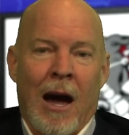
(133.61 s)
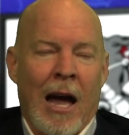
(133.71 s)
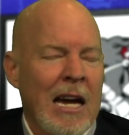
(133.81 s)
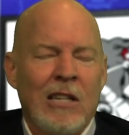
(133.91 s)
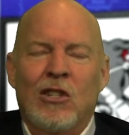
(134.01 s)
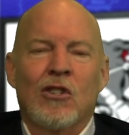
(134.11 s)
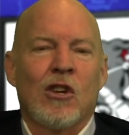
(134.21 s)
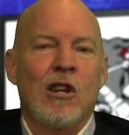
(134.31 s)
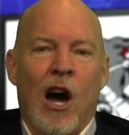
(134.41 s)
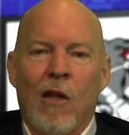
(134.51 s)
It's just
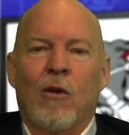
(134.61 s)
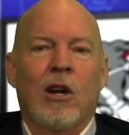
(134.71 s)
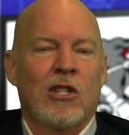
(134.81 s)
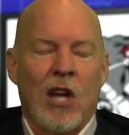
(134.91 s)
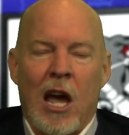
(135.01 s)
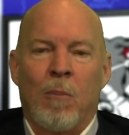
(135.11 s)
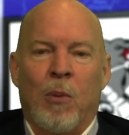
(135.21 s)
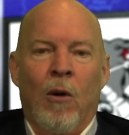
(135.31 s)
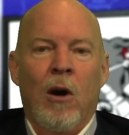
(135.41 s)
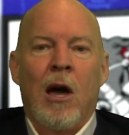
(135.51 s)
another
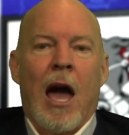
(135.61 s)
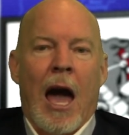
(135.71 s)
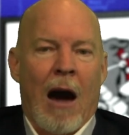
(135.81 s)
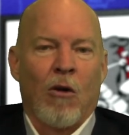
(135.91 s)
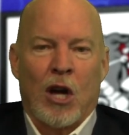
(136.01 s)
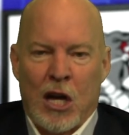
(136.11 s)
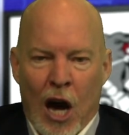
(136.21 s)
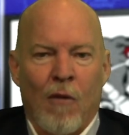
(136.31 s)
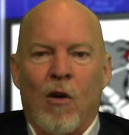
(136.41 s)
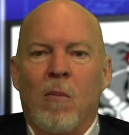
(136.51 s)
example how
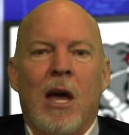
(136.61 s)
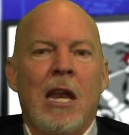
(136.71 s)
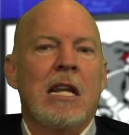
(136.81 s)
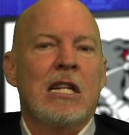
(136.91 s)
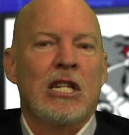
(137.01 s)
government